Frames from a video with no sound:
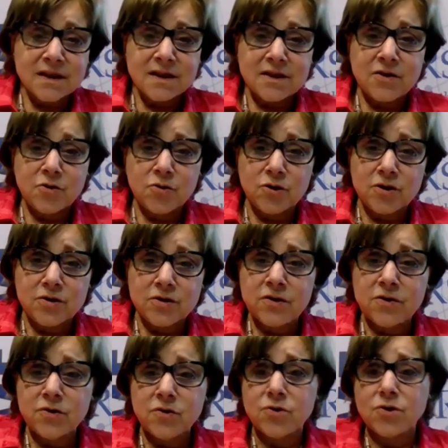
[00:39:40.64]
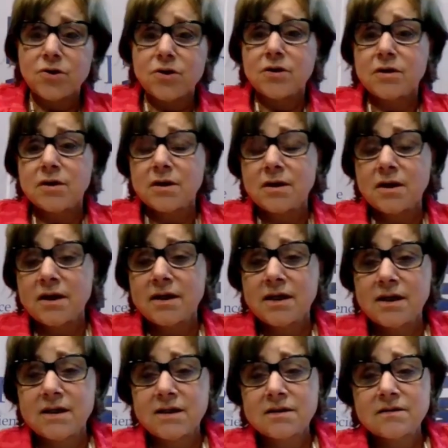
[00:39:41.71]
Your, your
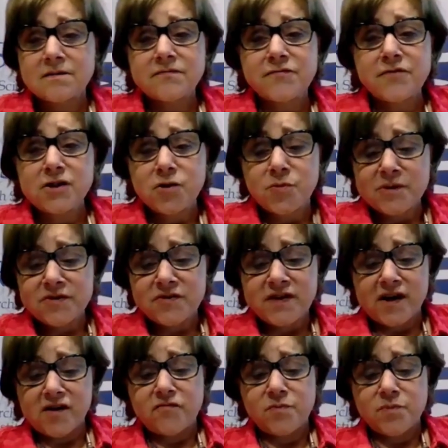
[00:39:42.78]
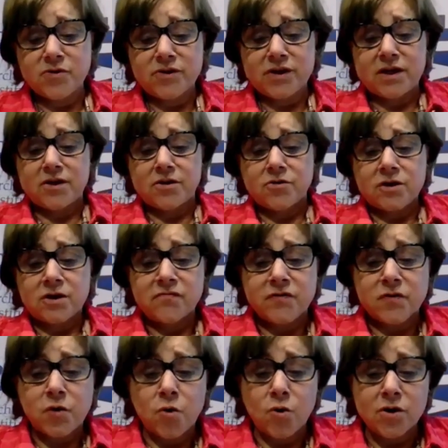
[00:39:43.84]
uh, freshman, sophomore year, of
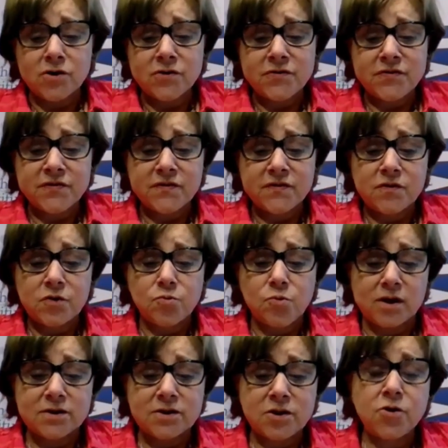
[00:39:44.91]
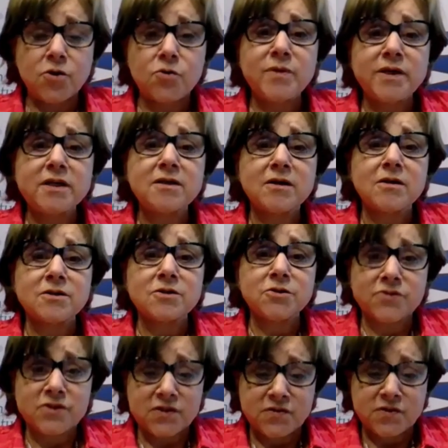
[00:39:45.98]
course you want to home in on your
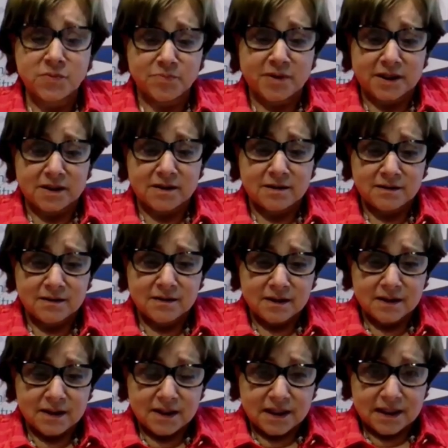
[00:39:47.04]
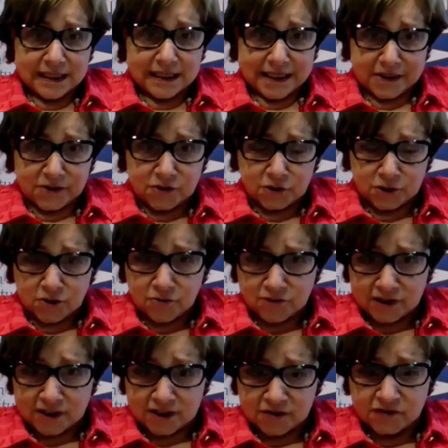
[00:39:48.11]
discipline and show
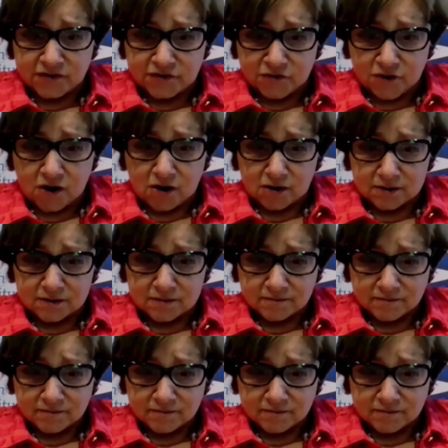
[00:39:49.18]
that it's strong.